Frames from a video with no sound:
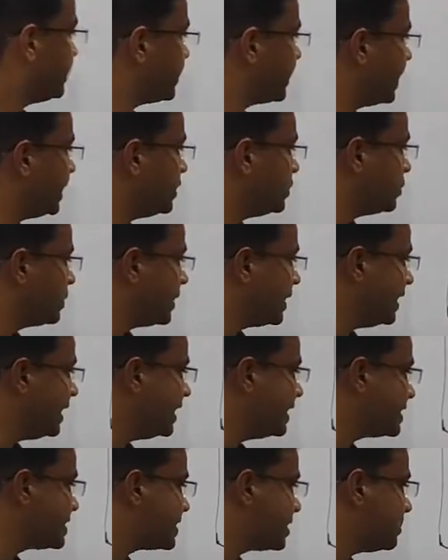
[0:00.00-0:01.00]
try to
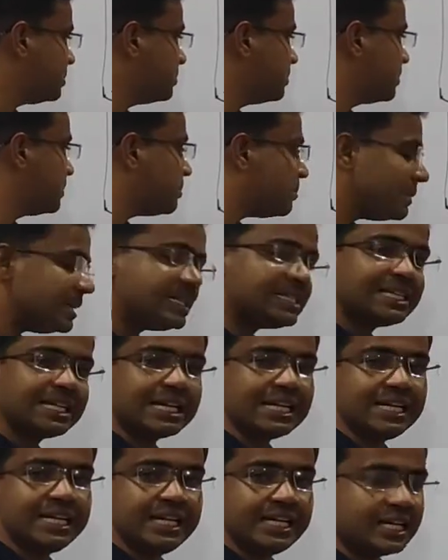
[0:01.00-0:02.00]
create some
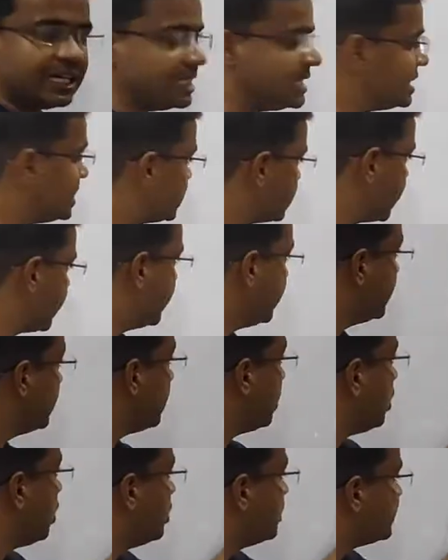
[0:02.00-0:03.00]
basically a strain
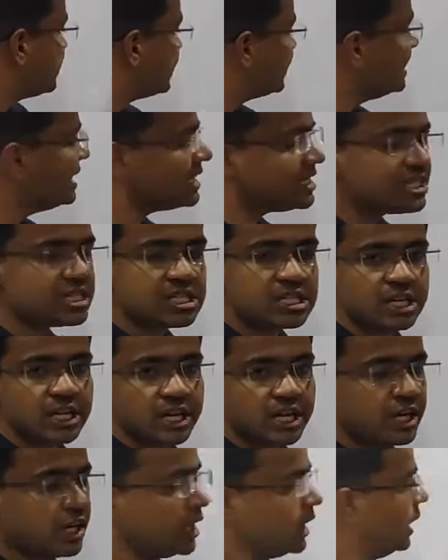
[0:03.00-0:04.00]
or shear
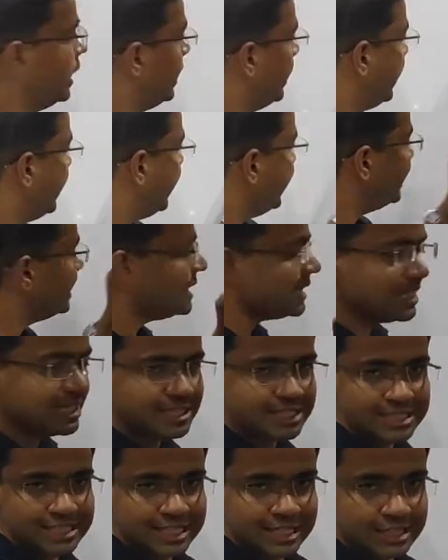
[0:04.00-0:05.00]
strain in this
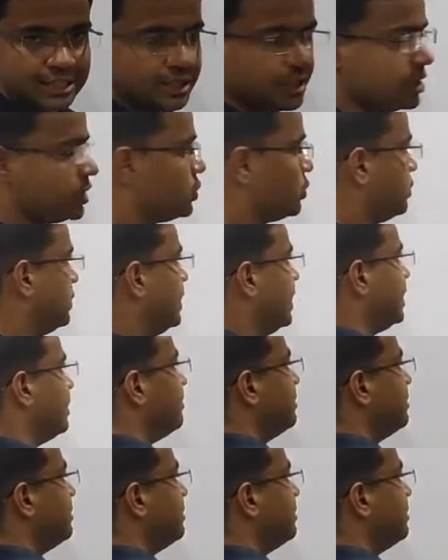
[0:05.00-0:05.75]
cylinder. So there